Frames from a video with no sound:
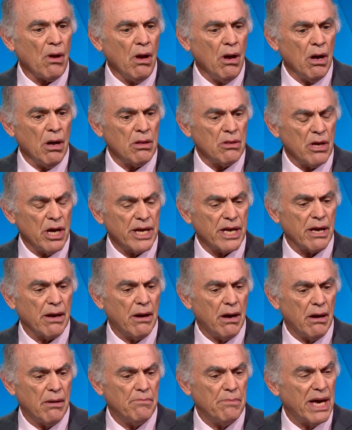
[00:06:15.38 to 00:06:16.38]
uh, like
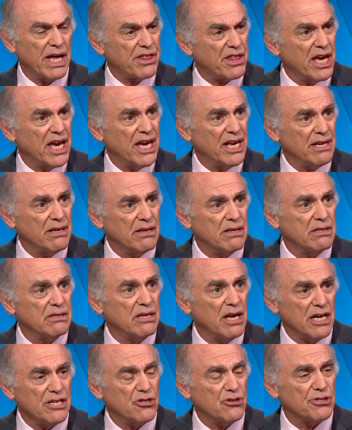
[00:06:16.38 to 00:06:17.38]
uh, methane,
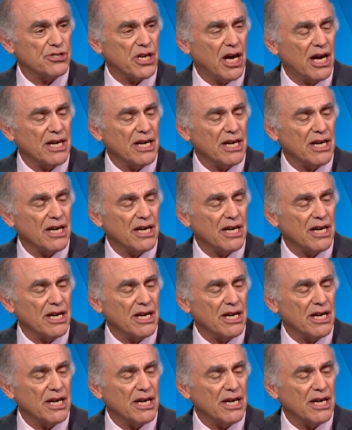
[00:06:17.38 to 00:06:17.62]
nitrous